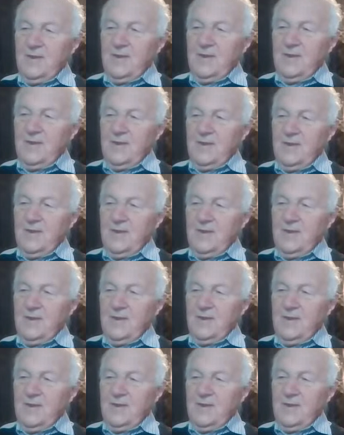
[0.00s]
Because don't
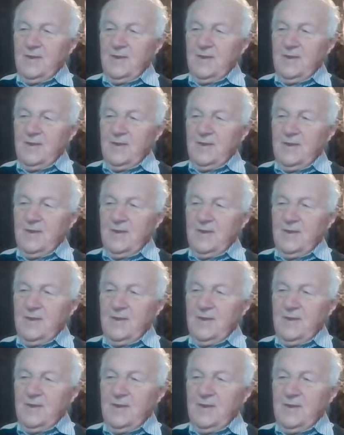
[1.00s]
forget,
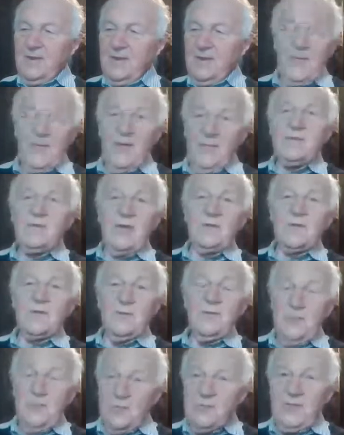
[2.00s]
every child at school
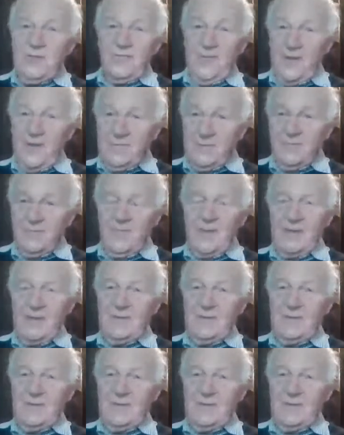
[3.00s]
used a fountain pen.